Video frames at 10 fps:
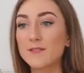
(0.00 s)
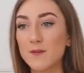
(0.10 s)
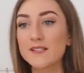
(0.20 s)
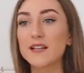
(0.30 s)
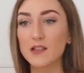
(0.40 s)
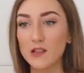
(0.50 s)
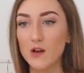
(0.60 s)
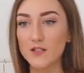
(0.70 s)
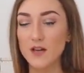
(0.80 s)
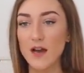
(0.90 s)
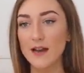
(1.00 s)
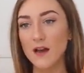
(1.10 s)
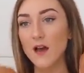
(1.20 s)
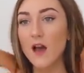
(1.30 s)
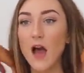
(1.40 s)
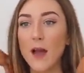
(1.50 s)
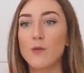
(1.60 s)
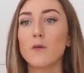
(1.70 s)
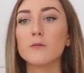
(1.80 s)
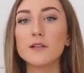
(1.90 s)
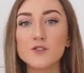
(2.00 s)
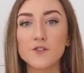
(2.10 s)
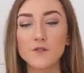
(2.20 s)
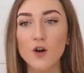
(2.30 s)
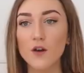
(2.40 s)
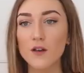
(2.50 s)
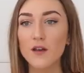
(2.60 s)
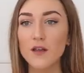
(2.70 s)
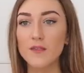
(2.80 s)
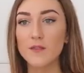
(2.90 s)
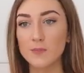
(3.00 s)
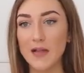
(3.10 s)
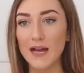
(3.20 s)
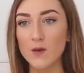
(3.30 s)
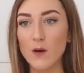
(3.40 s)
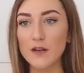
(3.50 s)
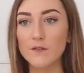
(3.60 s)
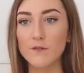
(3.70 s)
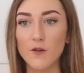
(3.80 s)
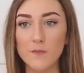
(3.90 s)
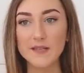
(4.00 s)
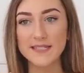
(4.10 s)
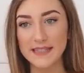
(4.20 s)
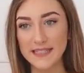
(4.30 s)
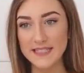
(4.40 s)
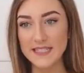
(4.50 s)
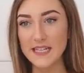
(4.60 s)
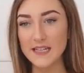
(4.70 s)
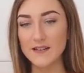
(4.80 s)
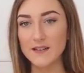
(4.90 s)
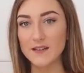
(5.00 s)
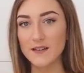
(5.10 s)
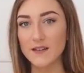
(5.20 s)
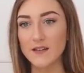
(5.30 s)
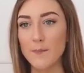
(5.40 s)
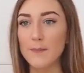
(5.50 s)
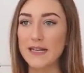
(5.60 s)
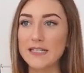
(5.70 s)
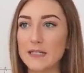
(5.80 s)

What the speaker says: this one's a lot tighter. I probably should have got the black one from this listing, but I